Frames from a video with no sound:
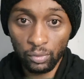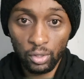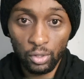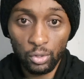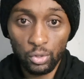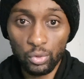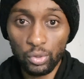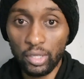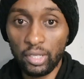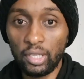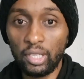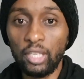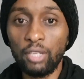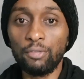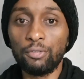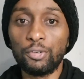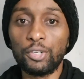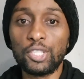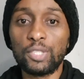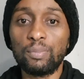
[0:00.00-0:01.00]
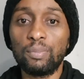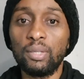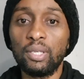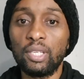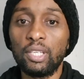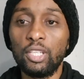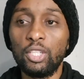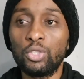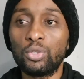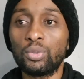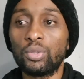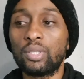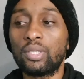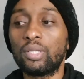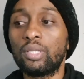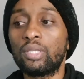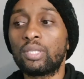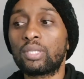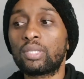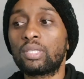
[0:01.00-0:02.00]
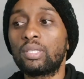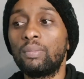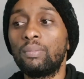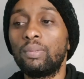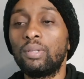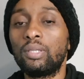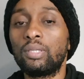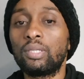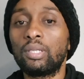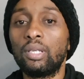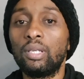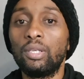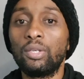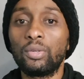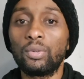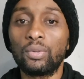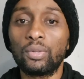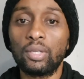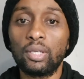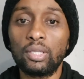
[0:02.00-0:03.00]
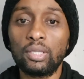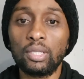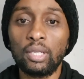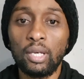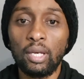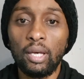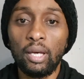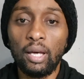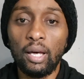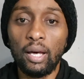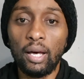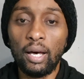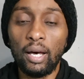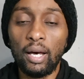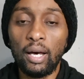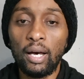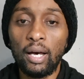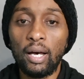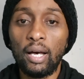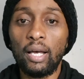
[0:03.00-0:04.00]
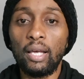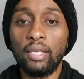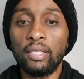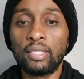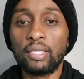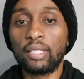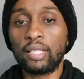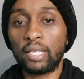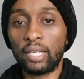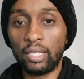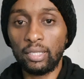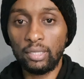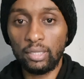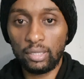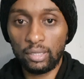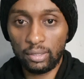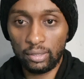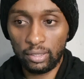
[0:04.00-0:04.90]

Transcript: So an invoice being issued is simply telling you that it's credit.